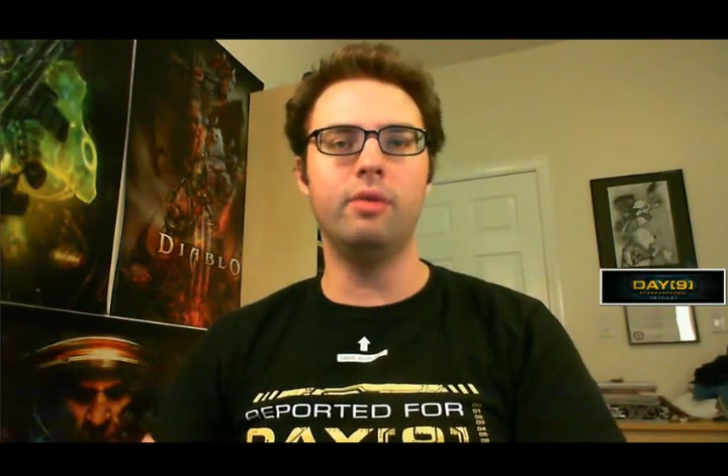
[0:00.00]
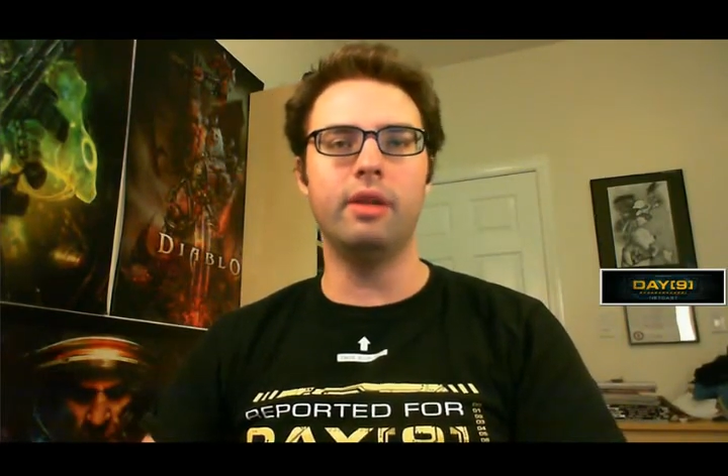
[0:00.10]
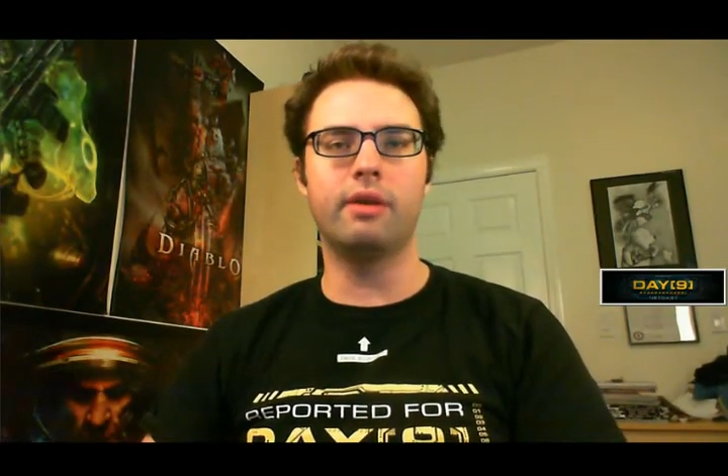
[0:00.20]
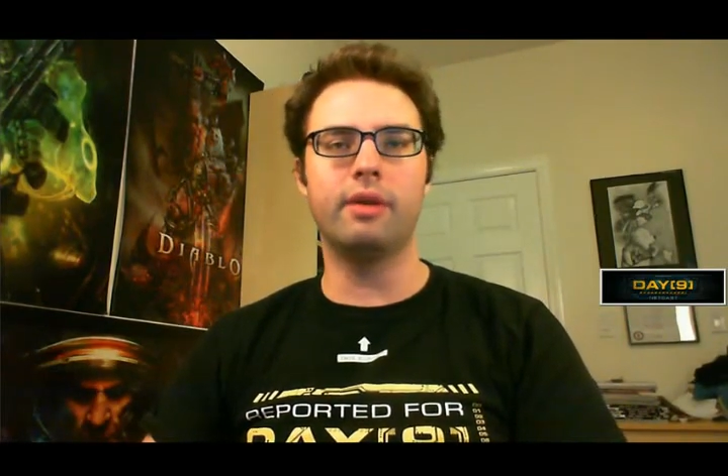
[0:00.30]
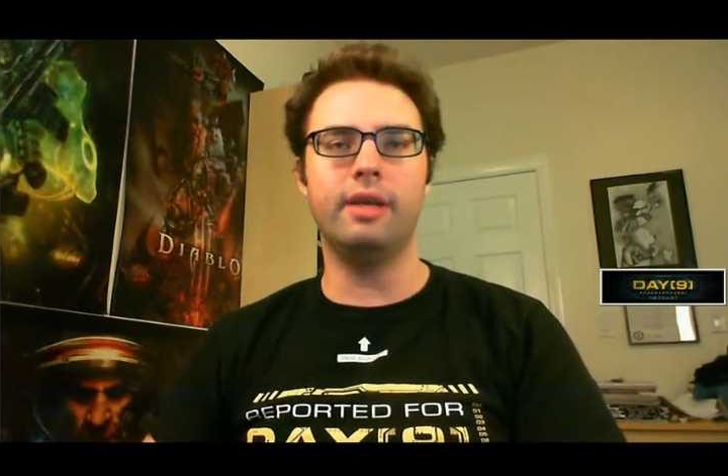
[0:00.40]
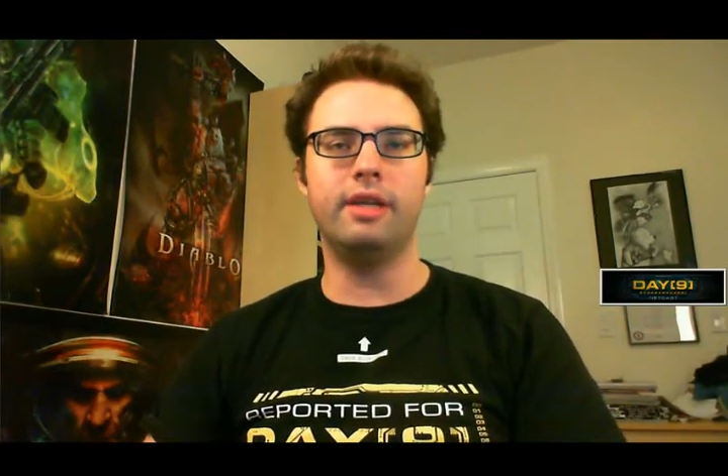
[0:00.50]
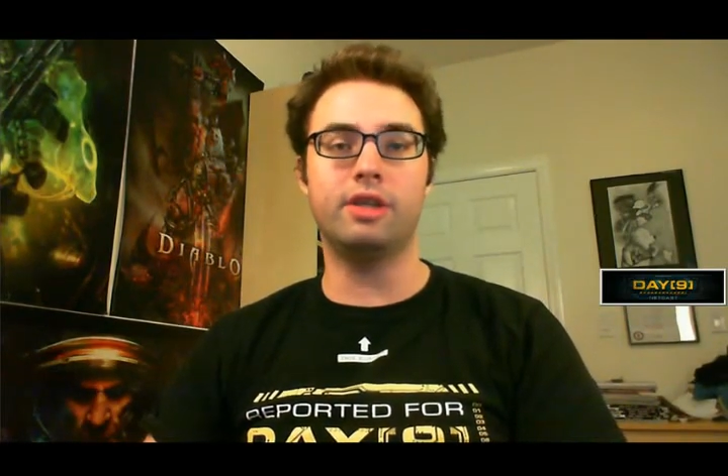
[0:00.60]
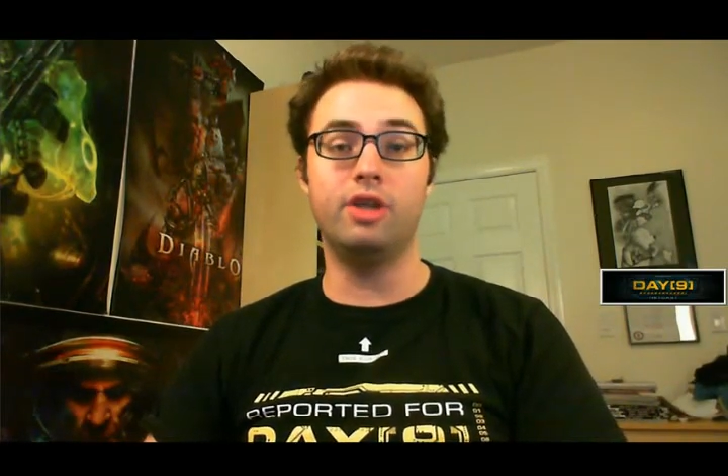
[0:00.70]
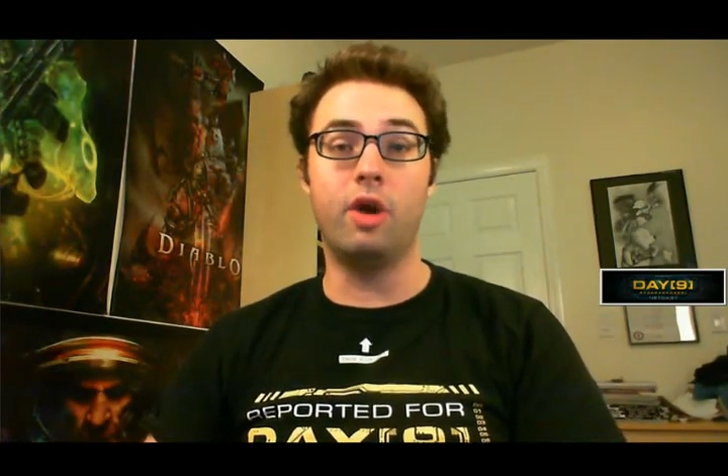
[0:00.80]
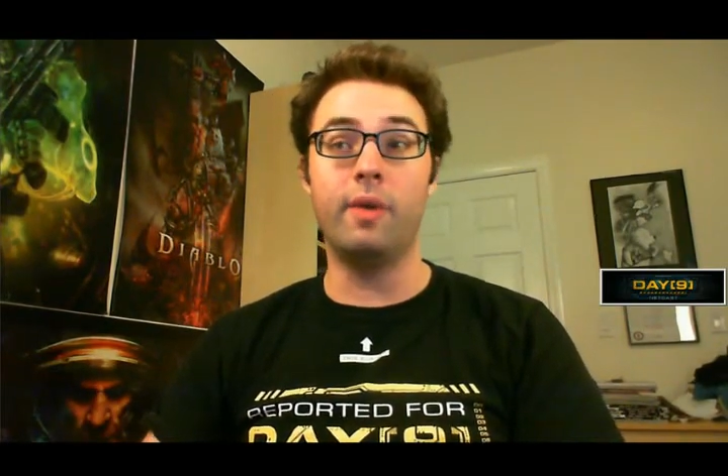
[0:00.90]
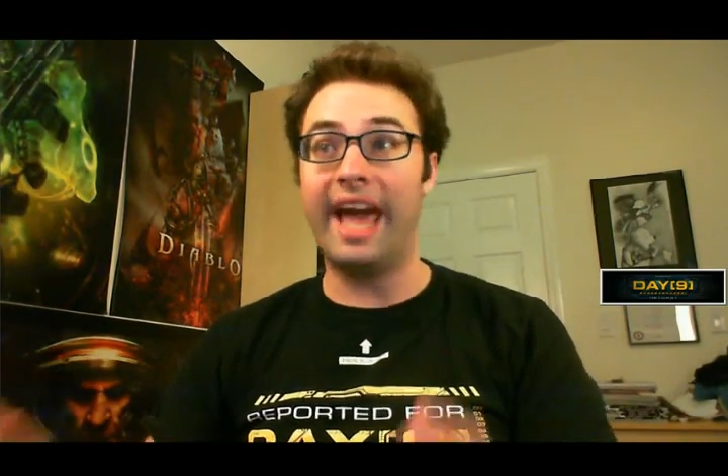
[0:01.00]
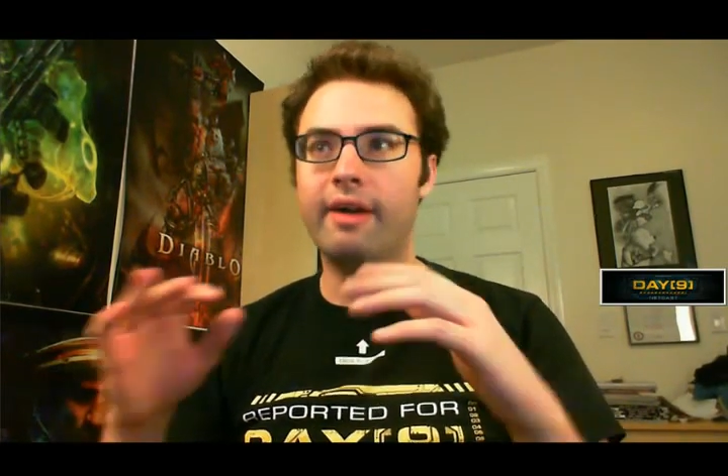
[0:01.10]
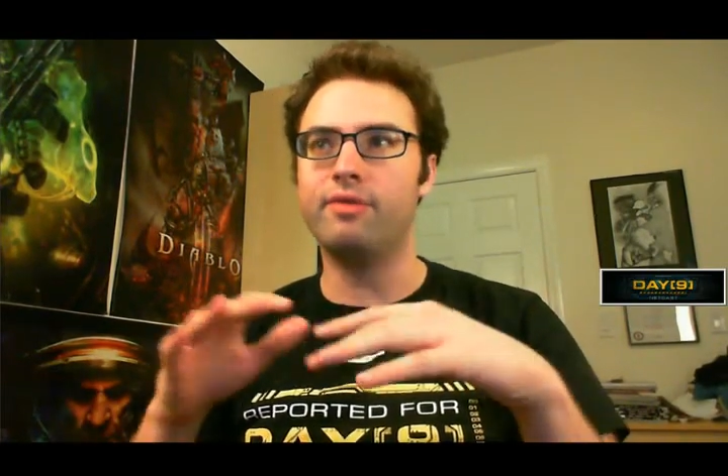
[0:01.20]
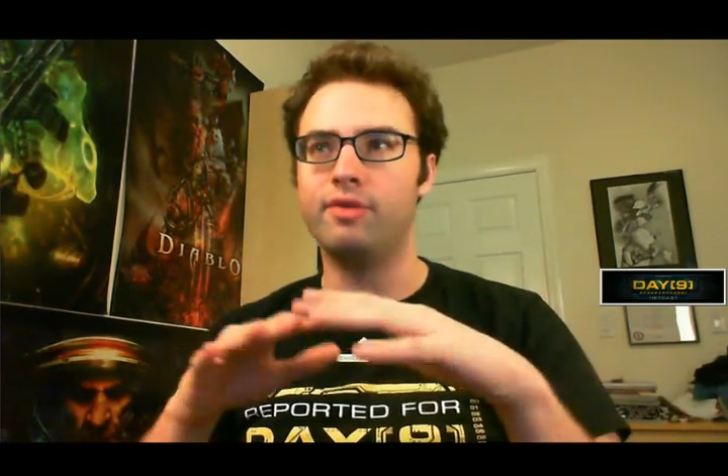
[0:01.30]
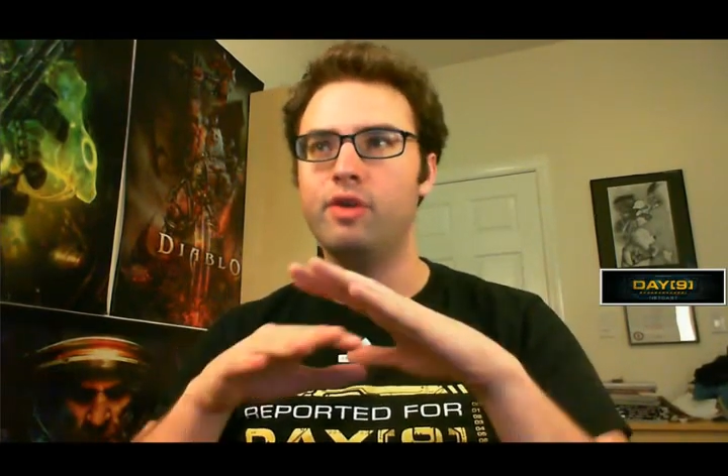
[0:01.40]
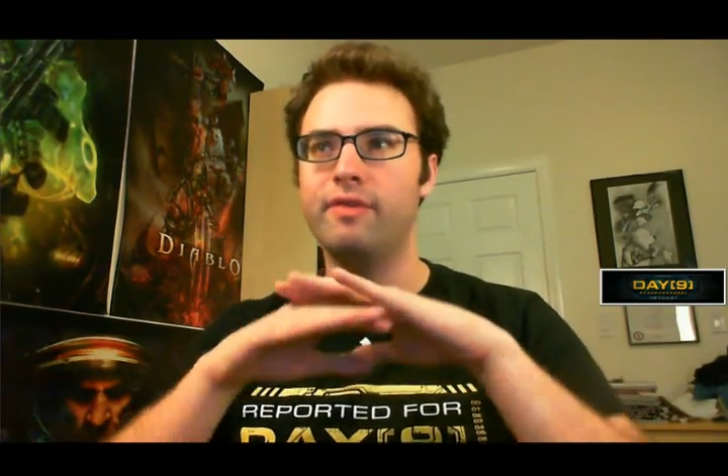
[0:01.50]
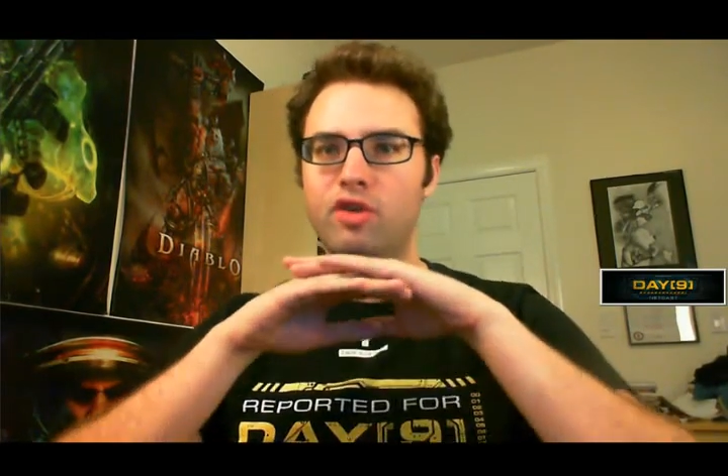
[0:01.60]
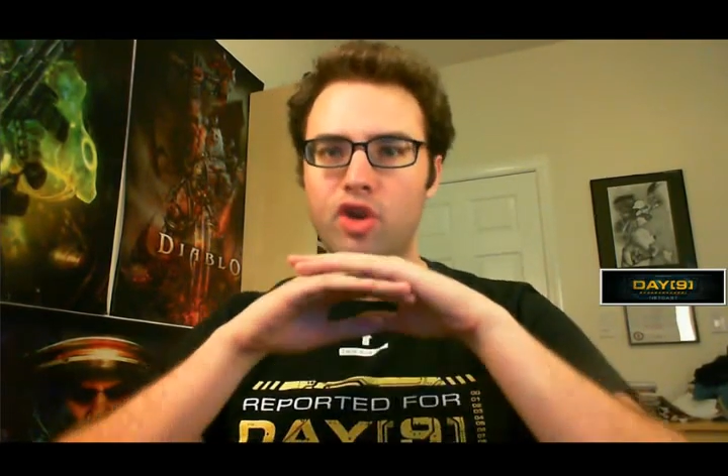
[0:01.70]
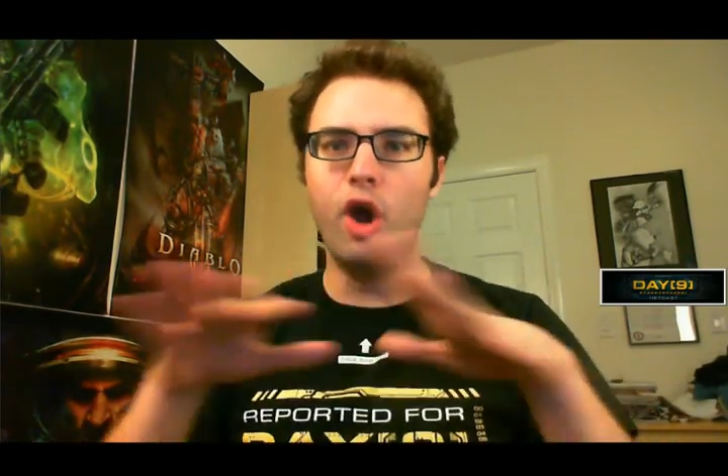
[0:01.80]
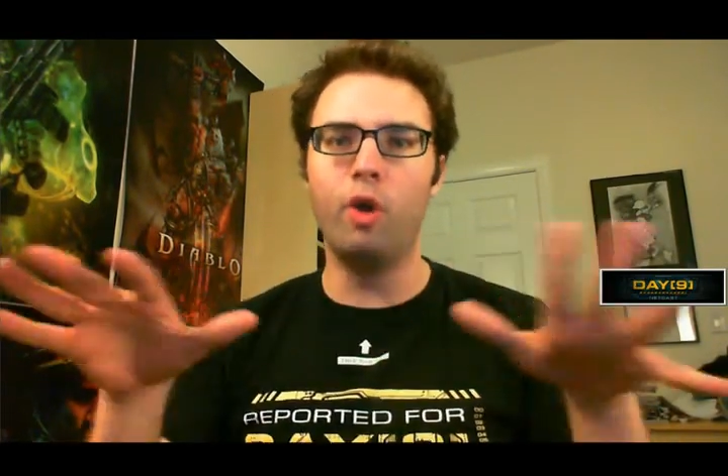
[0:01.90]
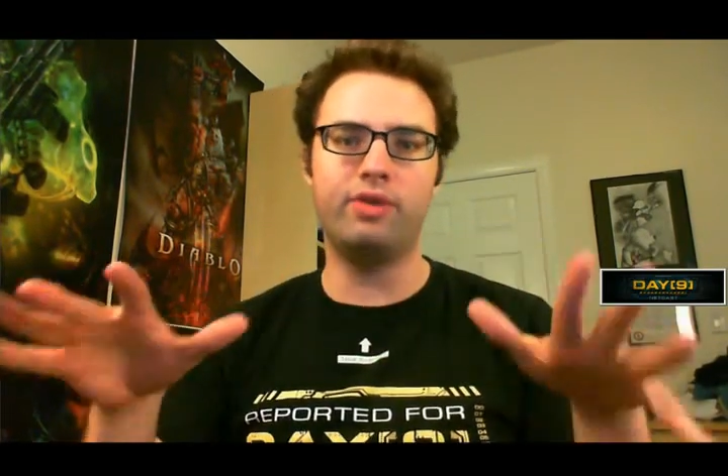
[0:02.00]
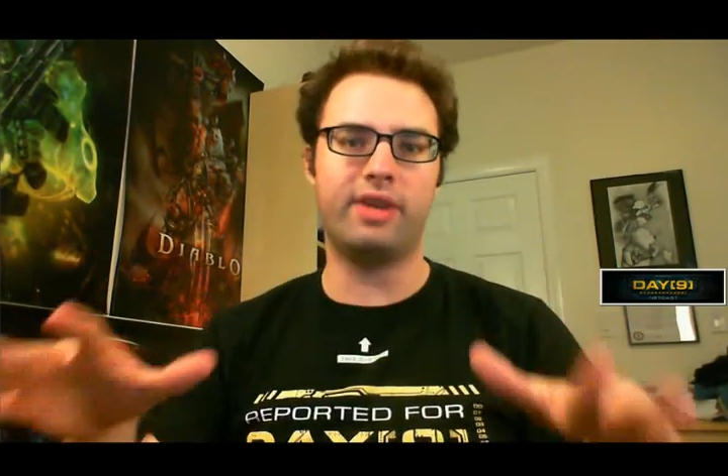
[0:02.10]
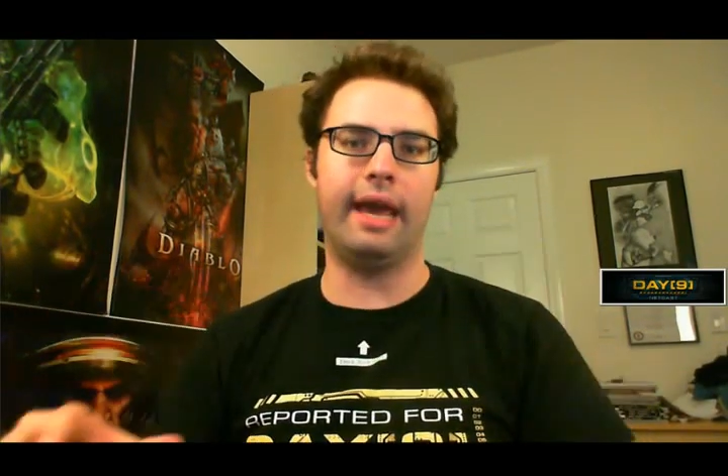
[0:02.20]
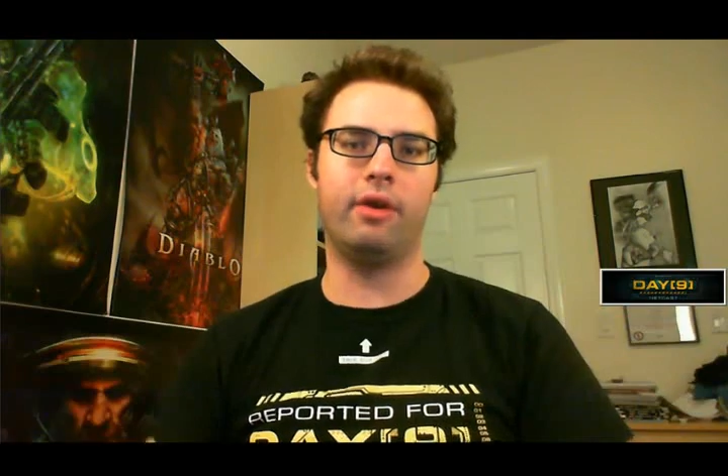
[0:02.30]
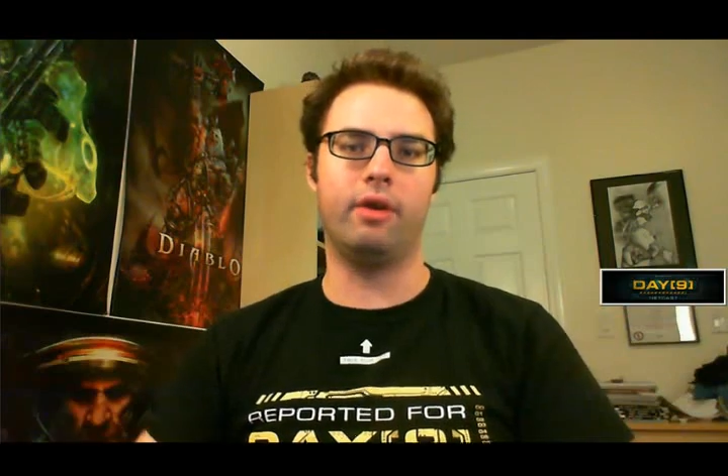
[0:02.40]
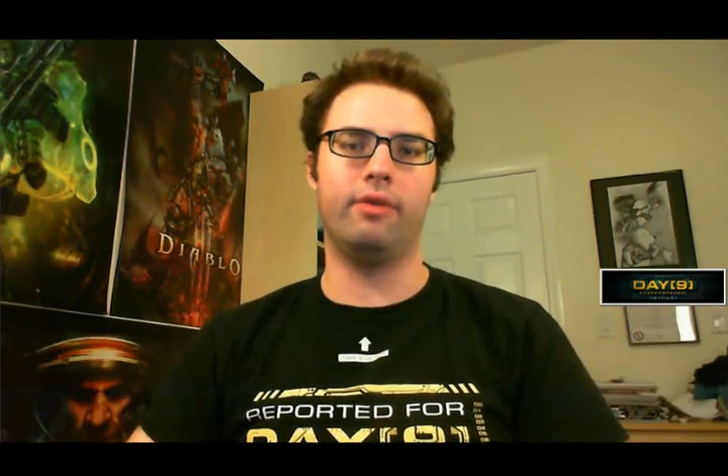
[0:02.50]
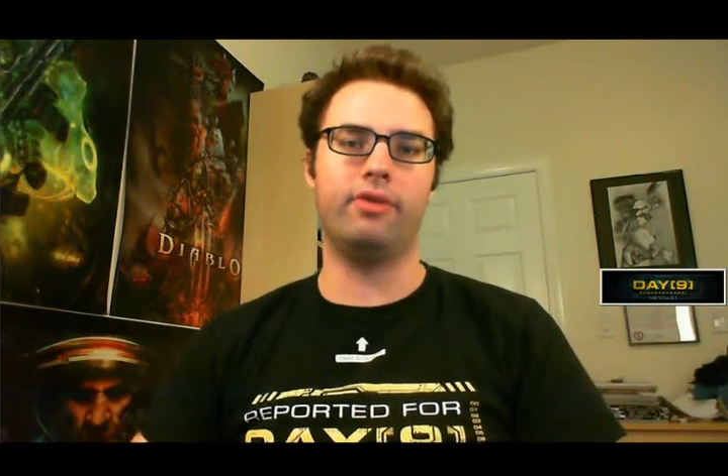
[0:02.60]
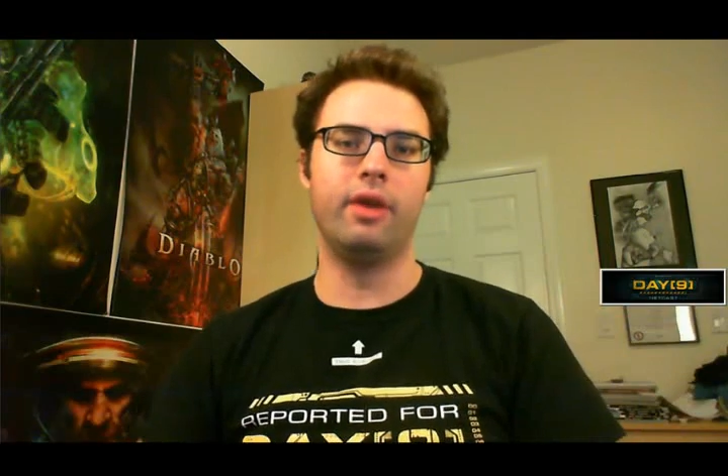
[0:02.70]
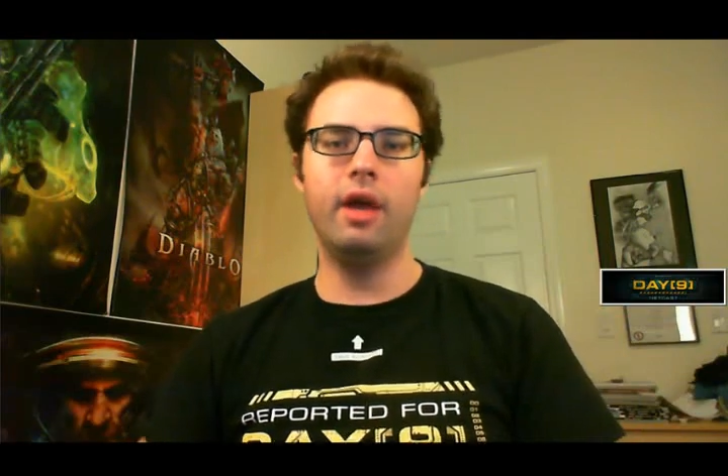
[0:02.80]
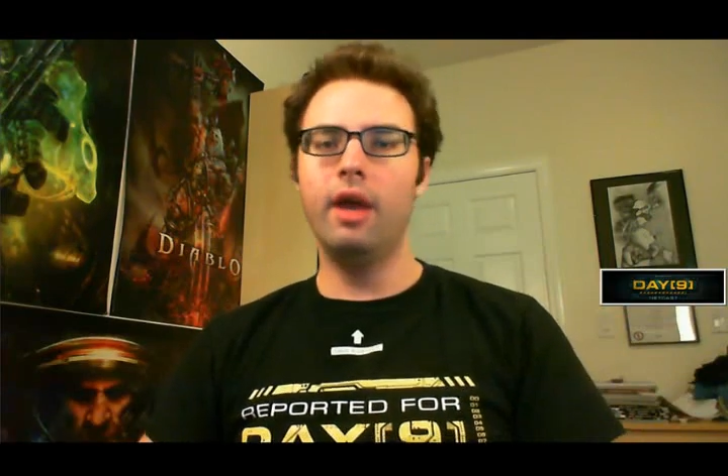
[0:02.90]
you literally just you have no standards.